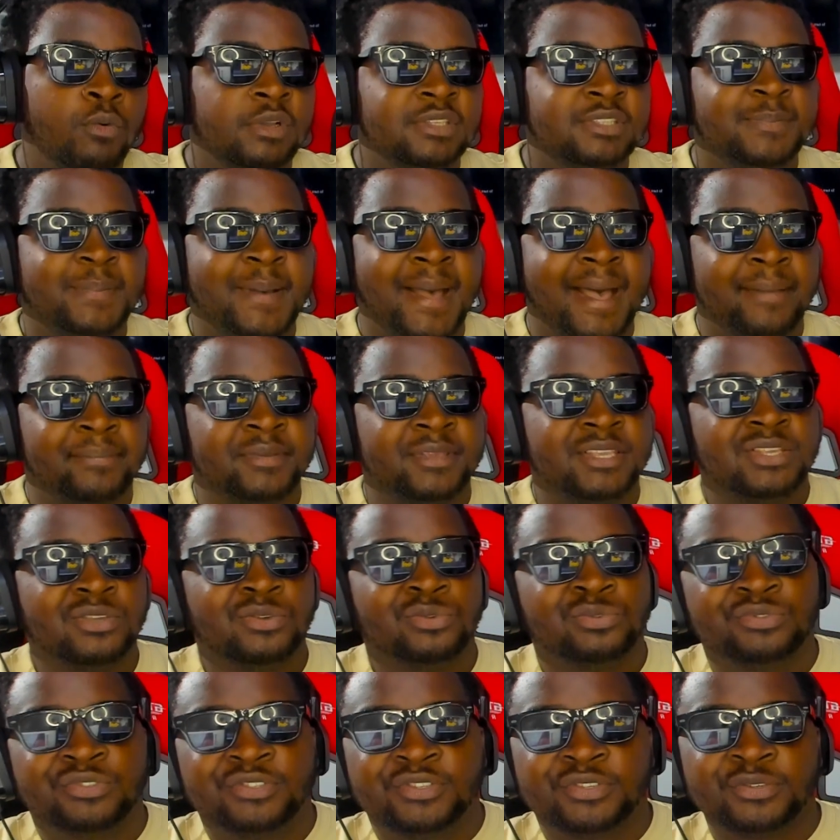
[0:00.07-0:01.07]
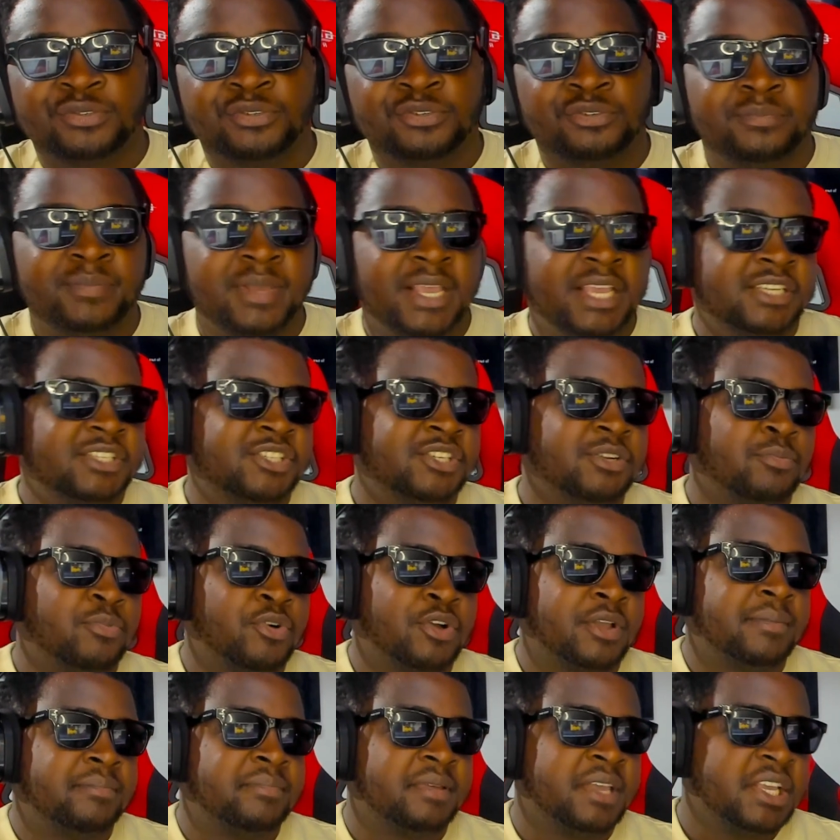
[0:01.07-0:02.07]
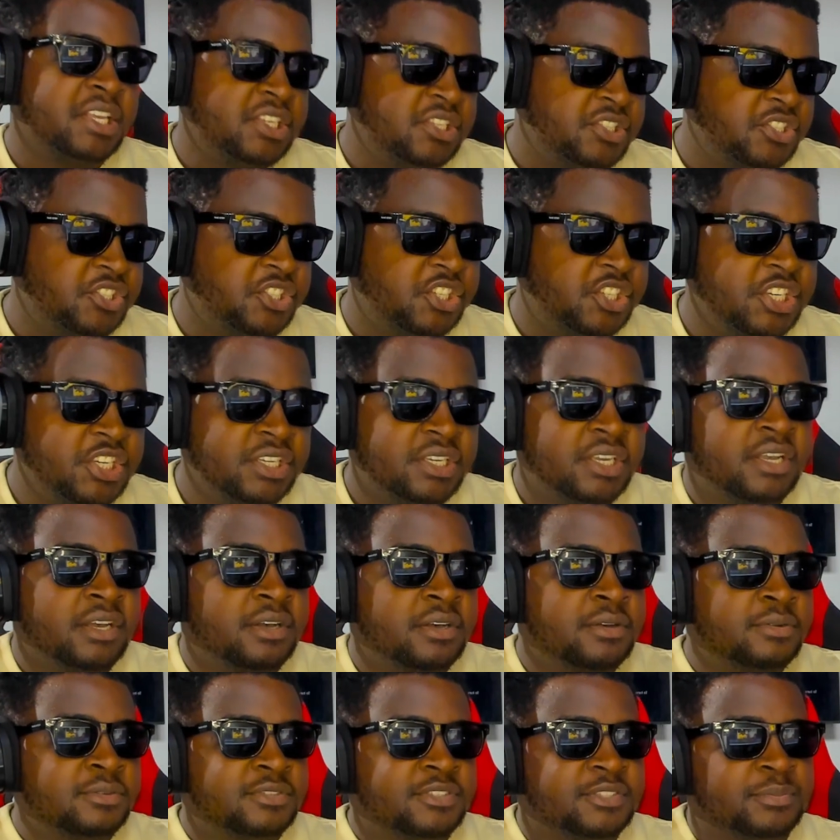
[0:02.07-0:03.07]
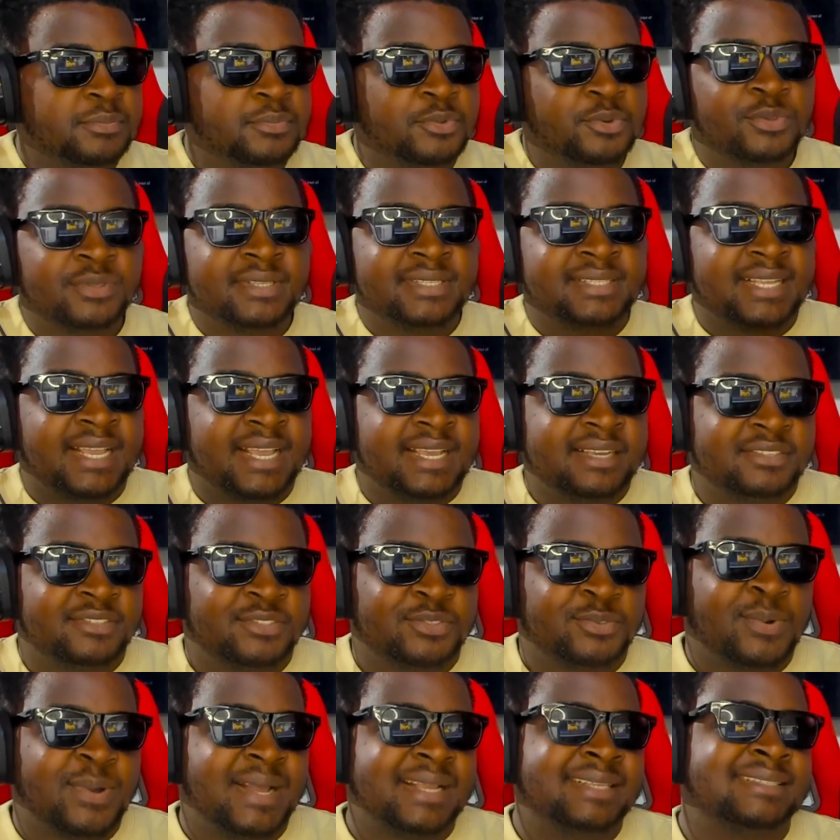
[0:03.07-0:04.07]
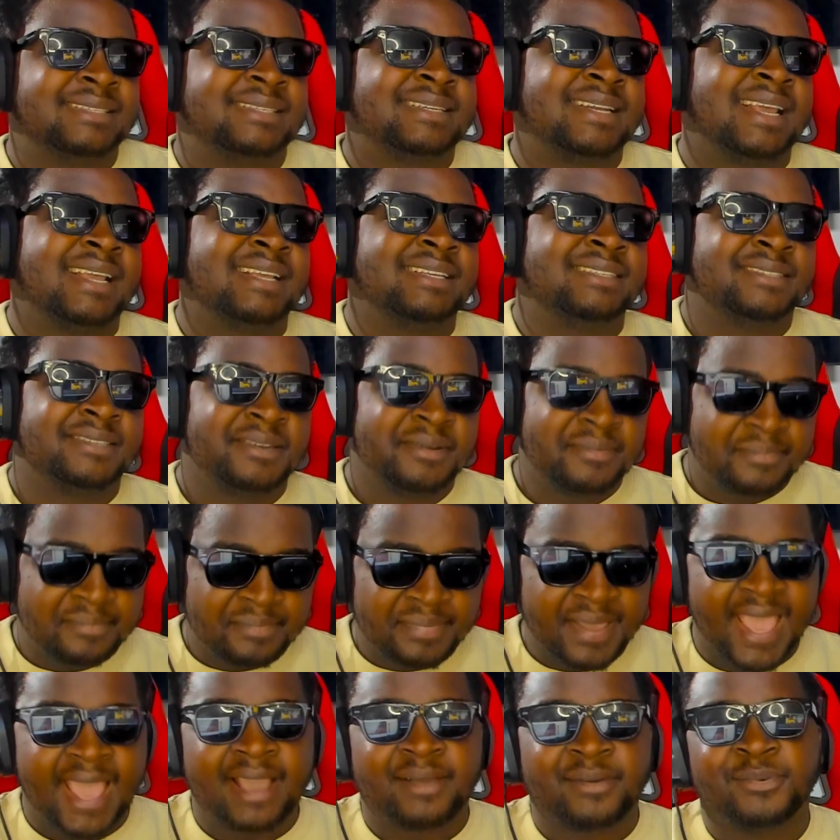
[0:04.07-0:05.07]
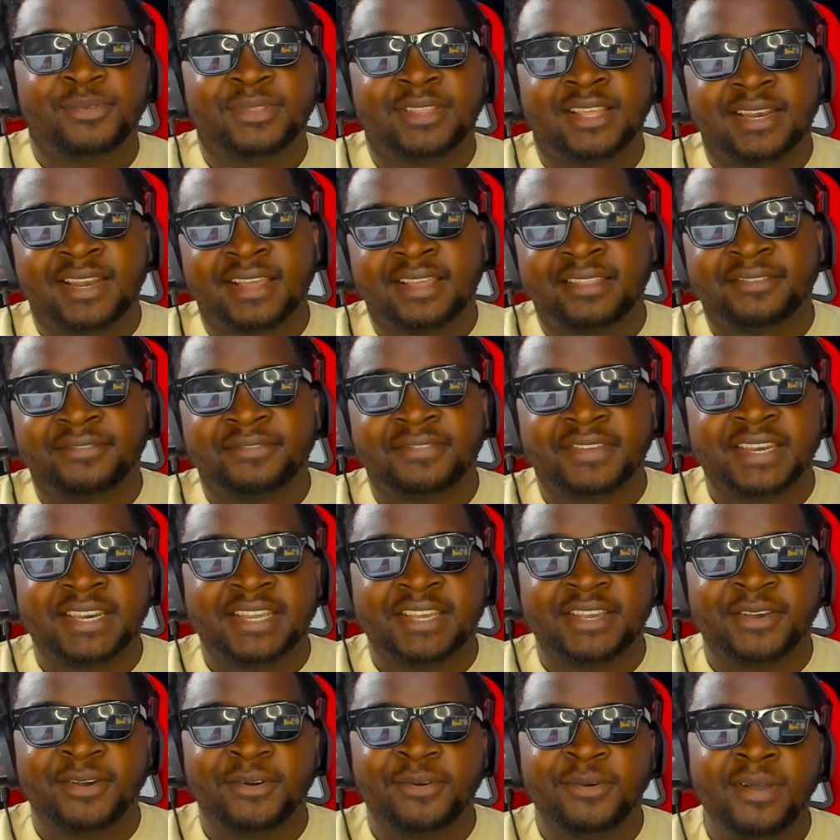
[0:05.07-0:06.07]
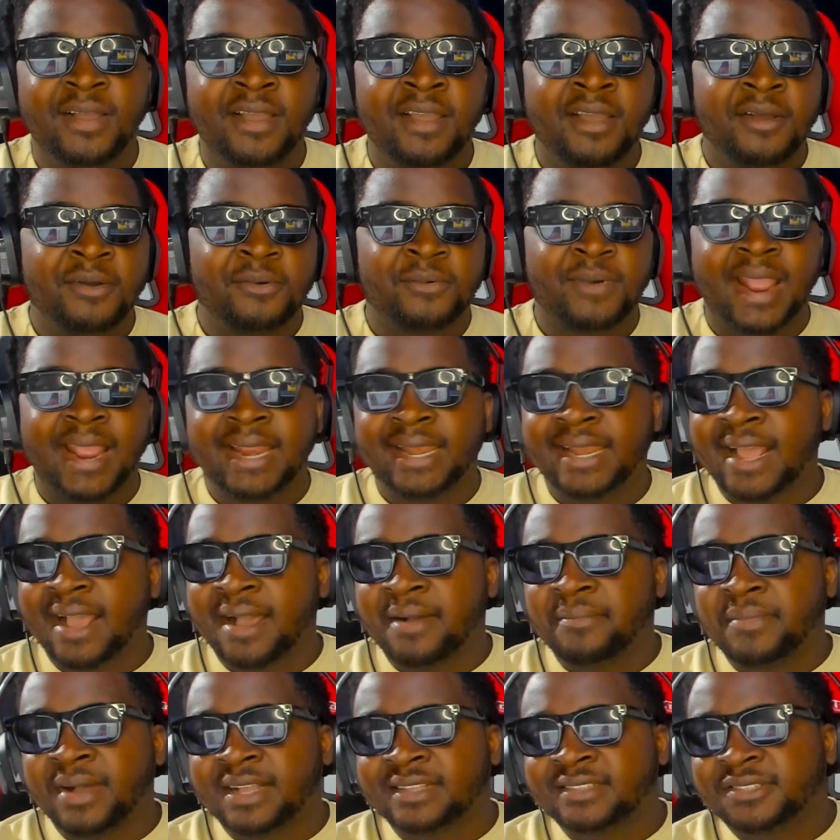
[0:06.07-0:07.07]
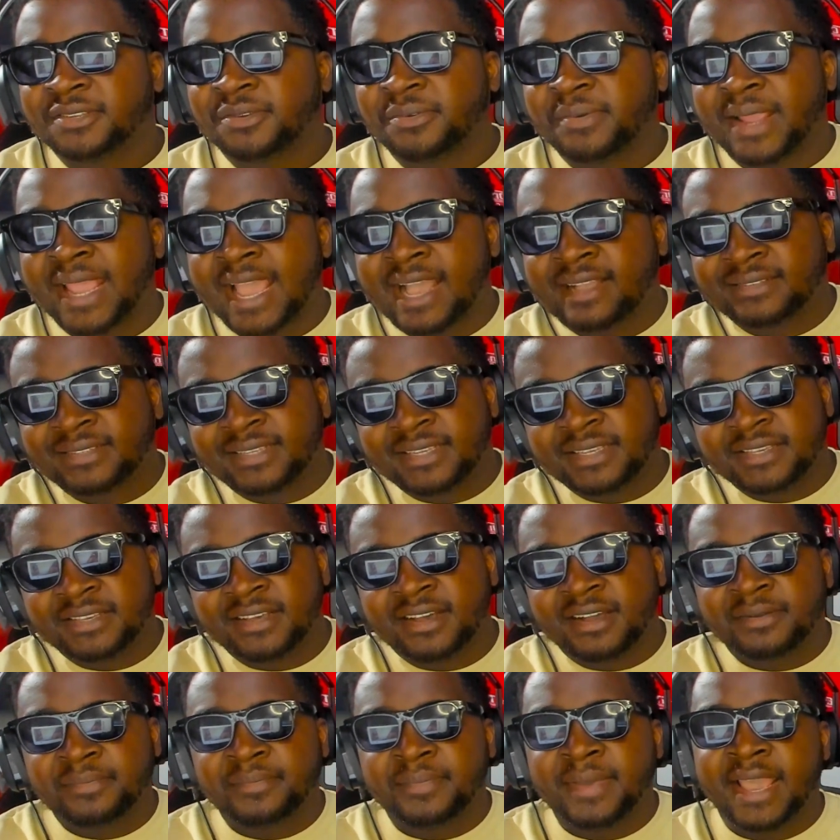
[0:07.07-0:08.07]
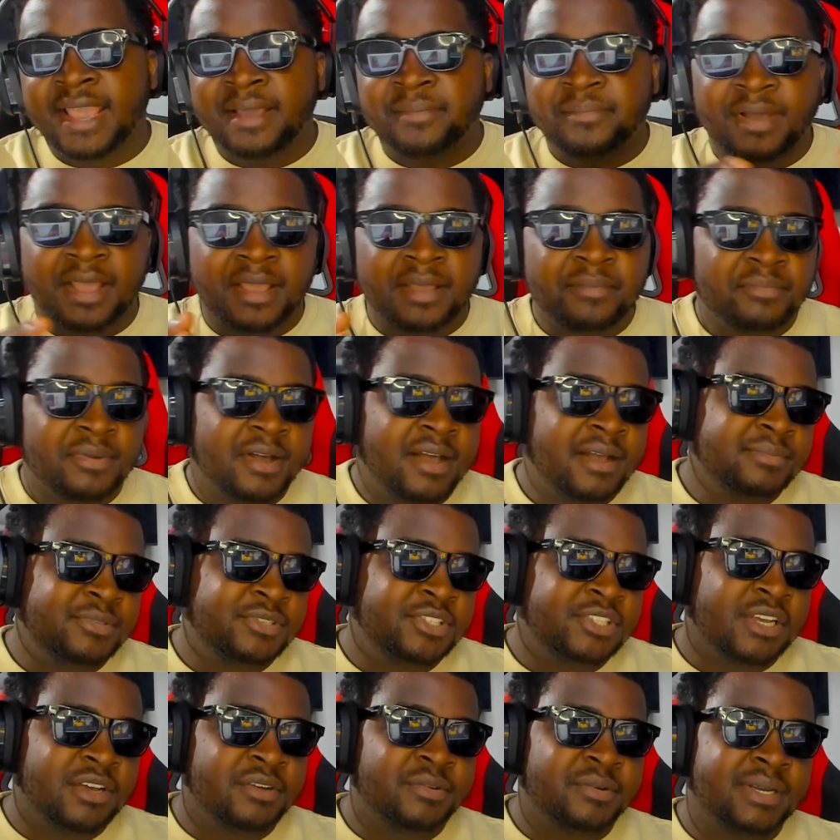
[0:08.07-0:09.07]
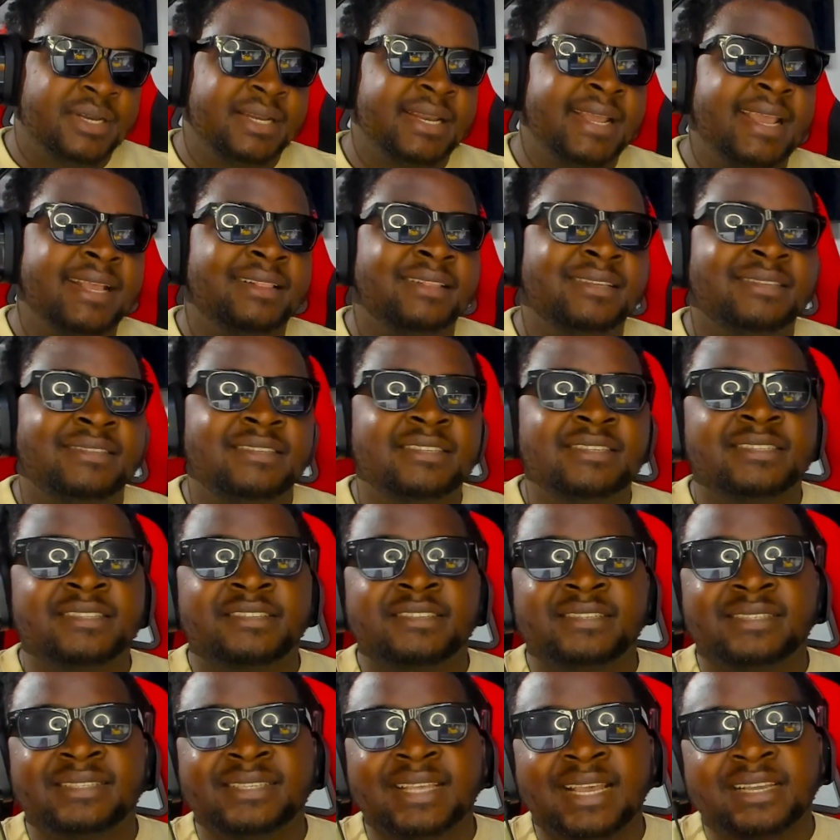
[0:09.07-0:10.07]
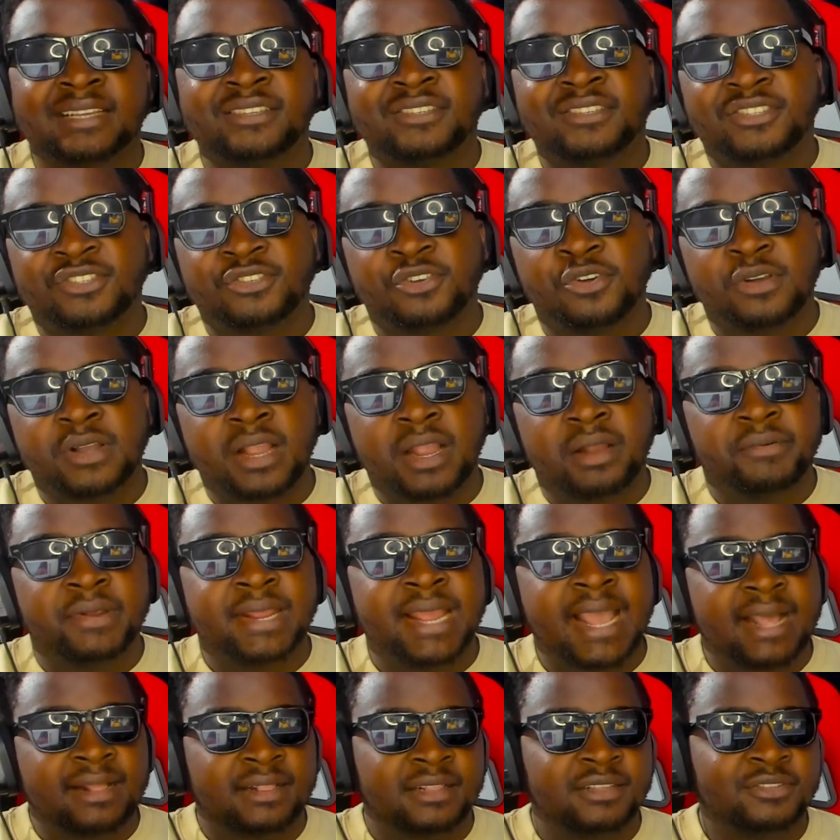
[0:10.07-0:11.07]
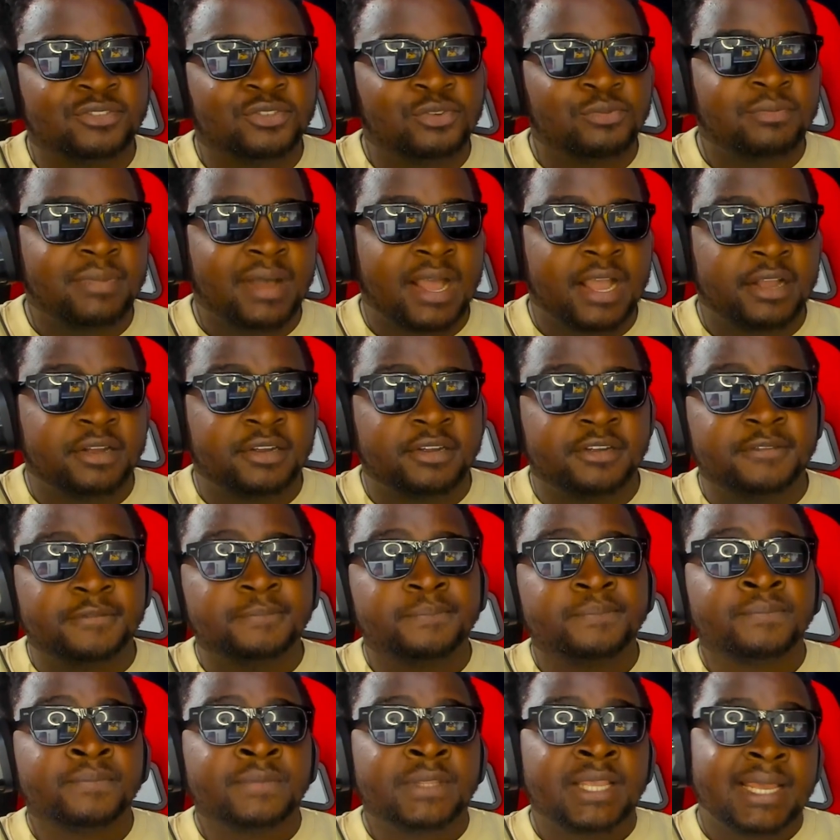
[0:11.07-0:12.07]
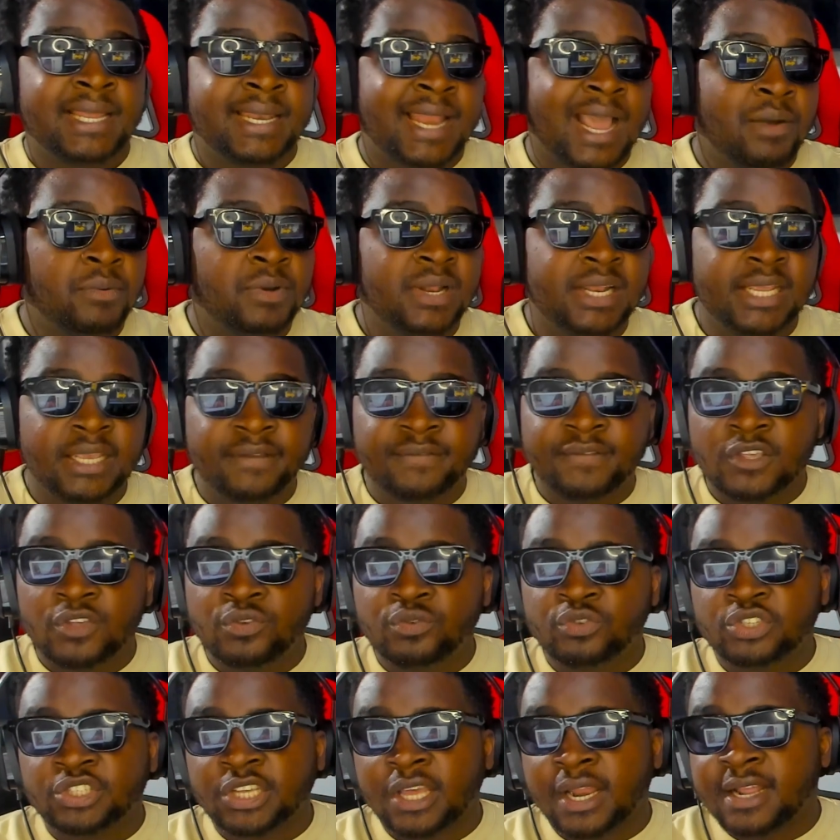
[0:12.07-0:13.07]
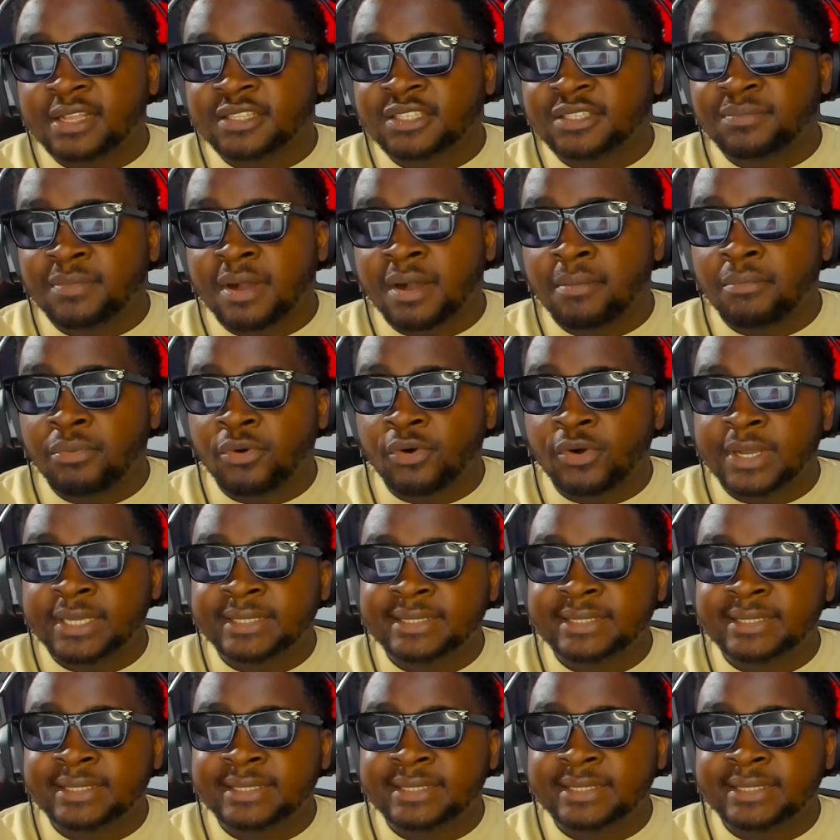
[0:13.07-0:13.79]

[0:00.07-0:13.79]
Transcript: what's poppin' YouTube? It's your boy Bass Chico, smooth as ice, twice as nice, and I'm back with another video. Right now, I'm about to react to Young Man by Bombshell Grenade. This is the second song I reacted to by her. Now, I want to give a huge shout out to my boy